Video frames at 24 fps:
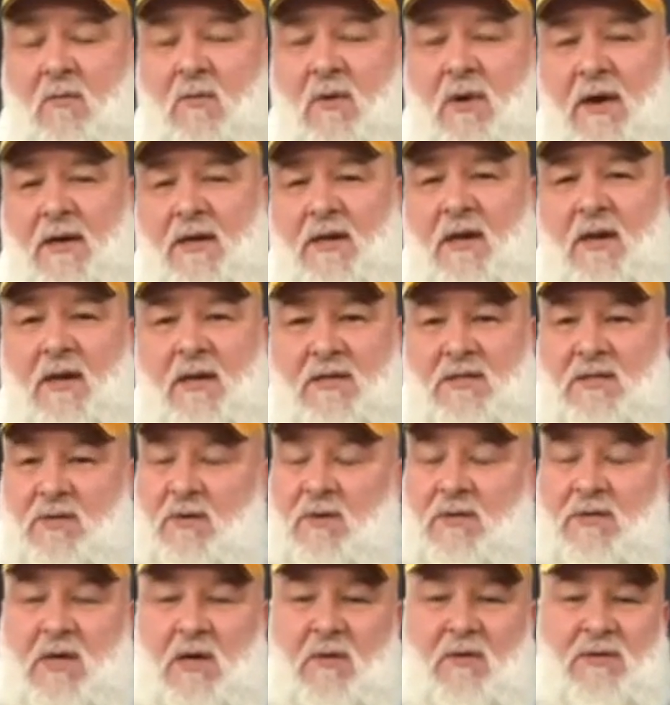what I did as
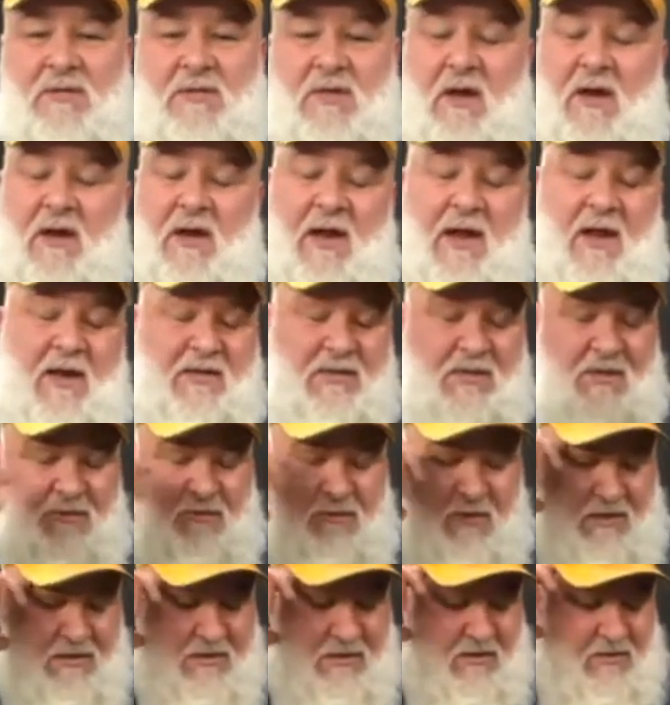soon as I was done, I
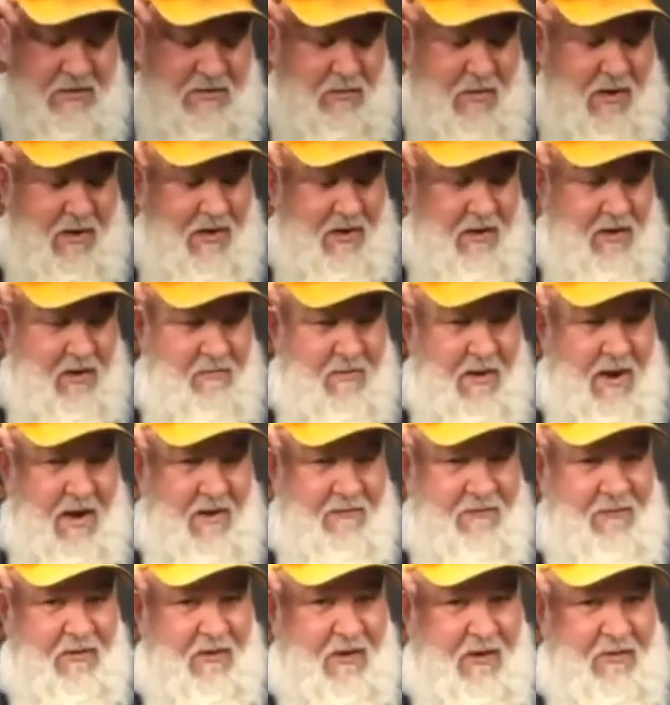actually, as I was waiting in the
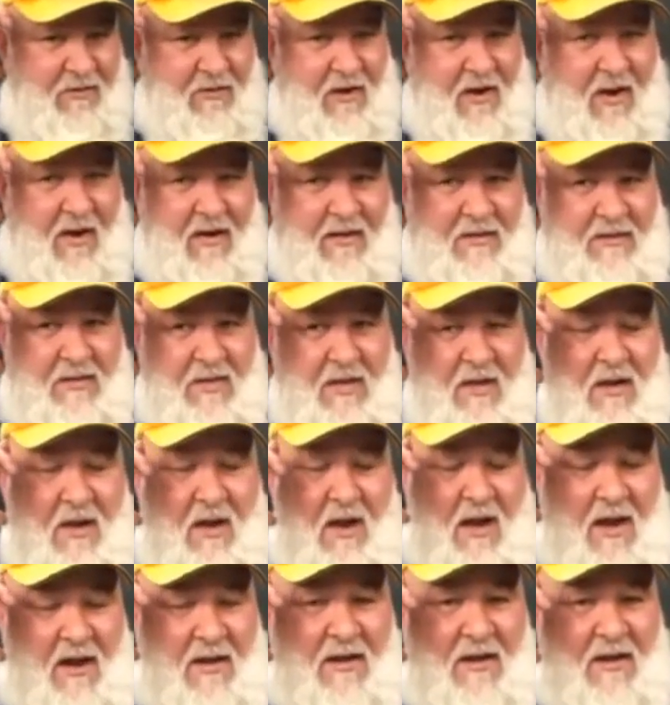back for the other guys,
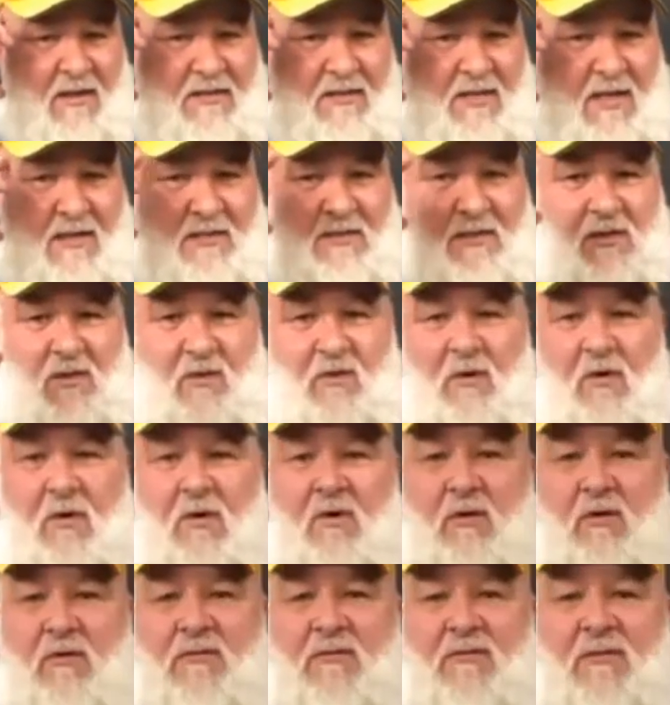I uh, texted
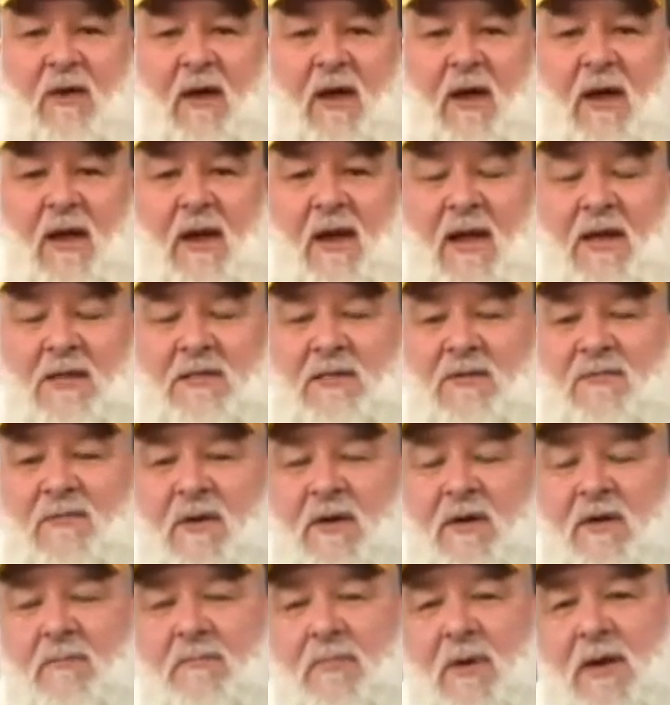Grove and asked if
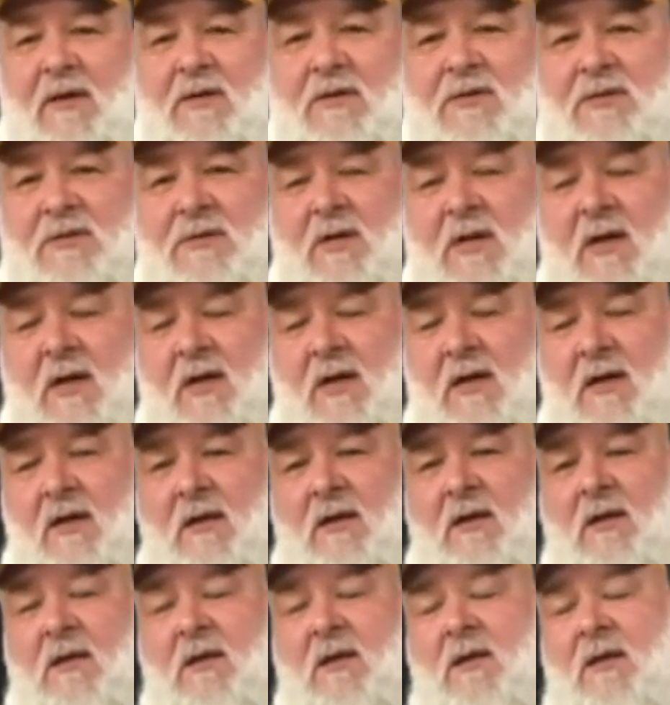I could bench
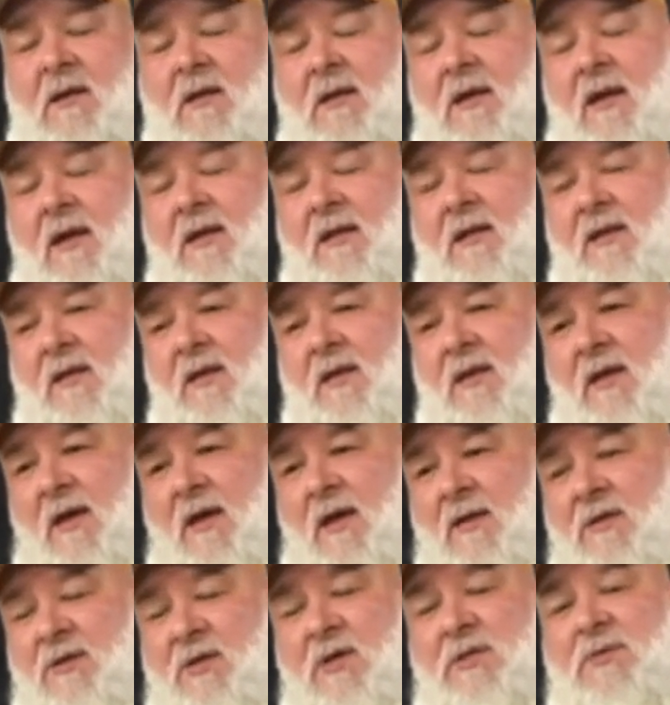uh, at the
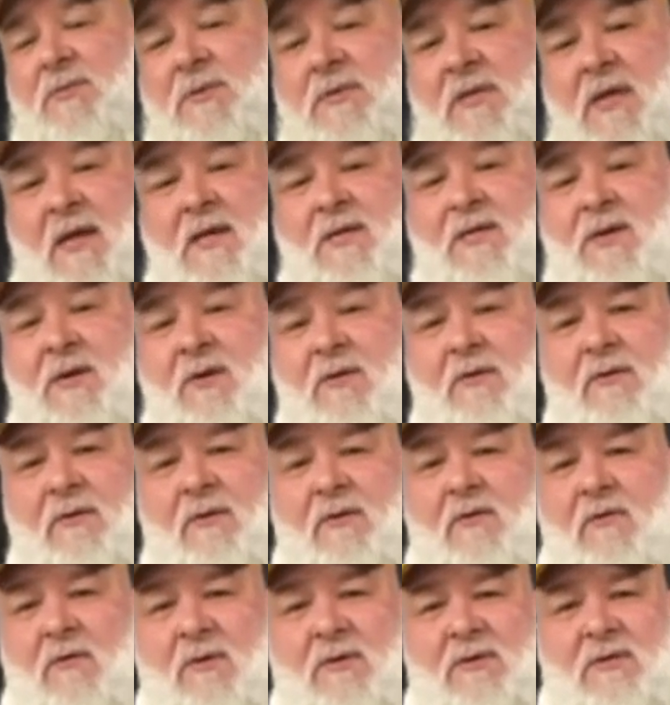uh, Judgment Day 2.
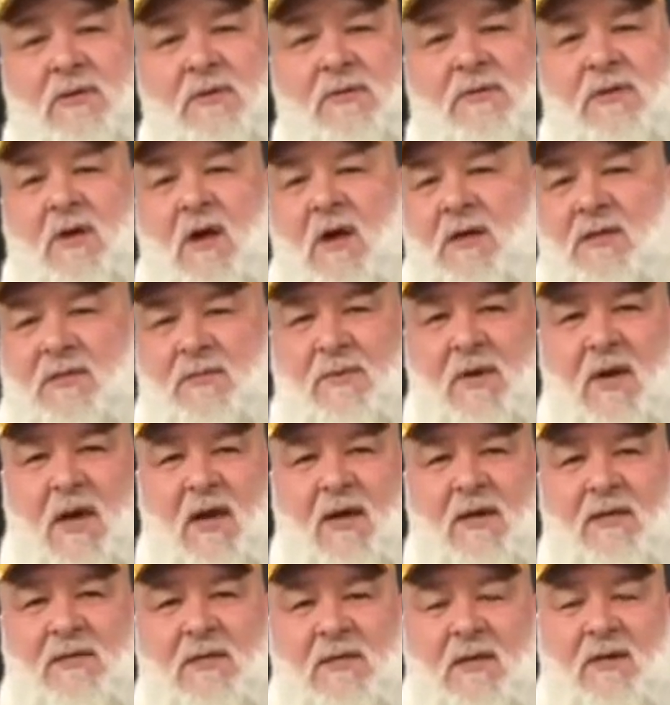Of course, he was an awesome
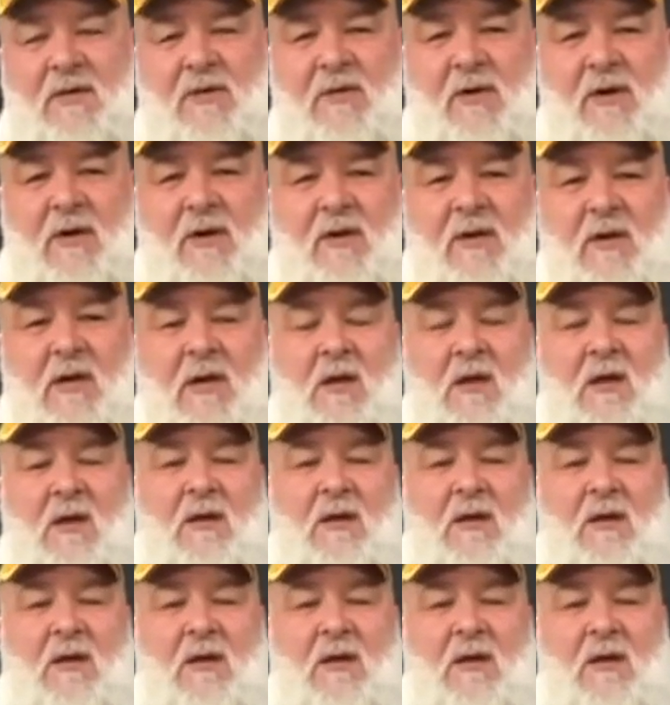guy. He said I could.